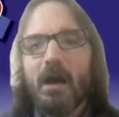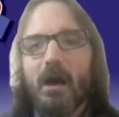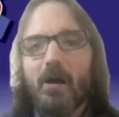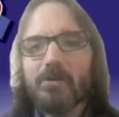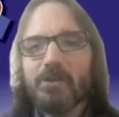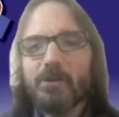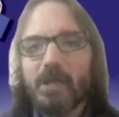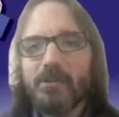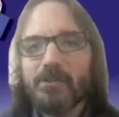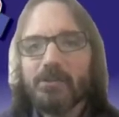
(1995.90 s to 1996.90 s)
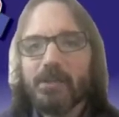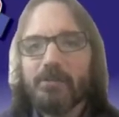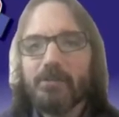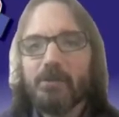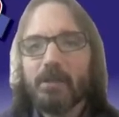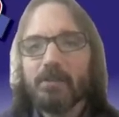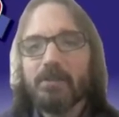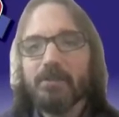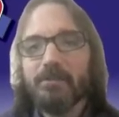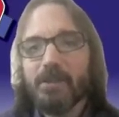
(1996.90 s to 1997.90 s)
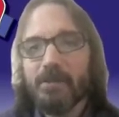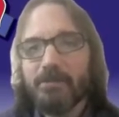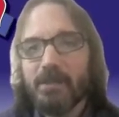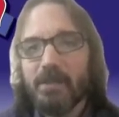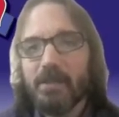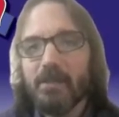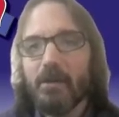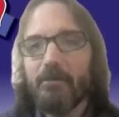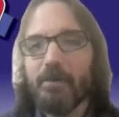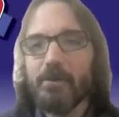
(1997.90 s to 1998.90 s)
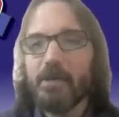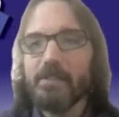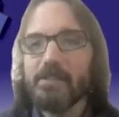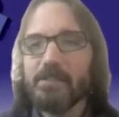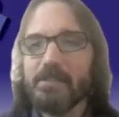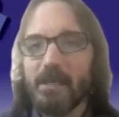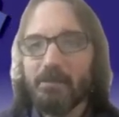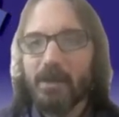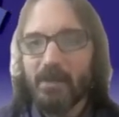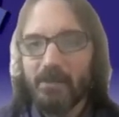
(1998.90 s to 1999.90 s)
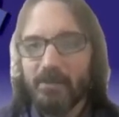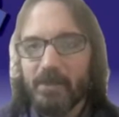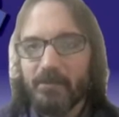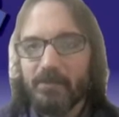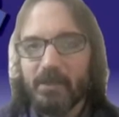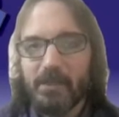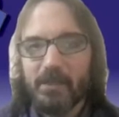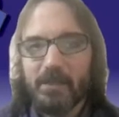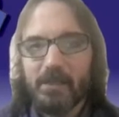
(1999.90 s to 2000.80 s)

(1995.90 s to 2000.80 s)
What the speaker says: All donations are given directly to the VFD and all fundraising is done by the VFD.